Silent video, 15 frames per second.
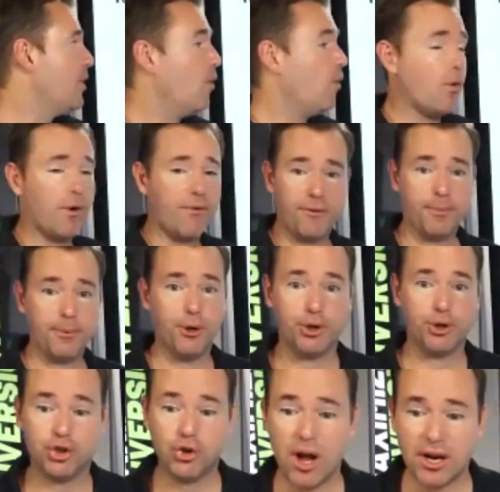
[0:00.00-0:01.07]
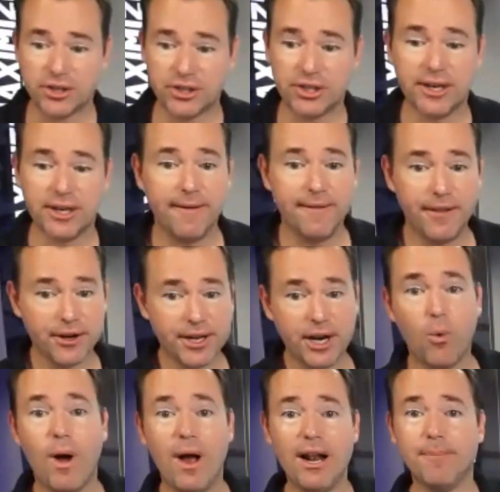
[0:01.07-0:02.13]
or from your trucks. They're going
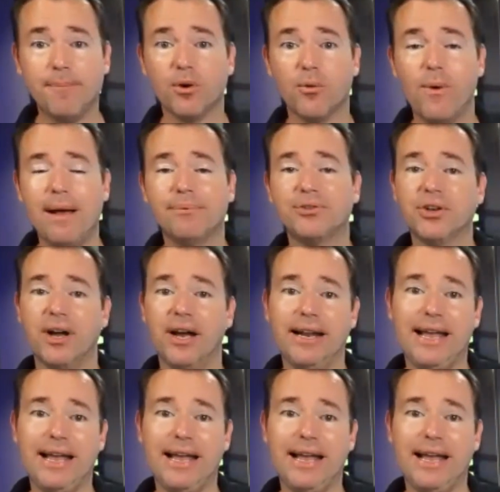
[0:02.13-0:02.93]
to wind up your website.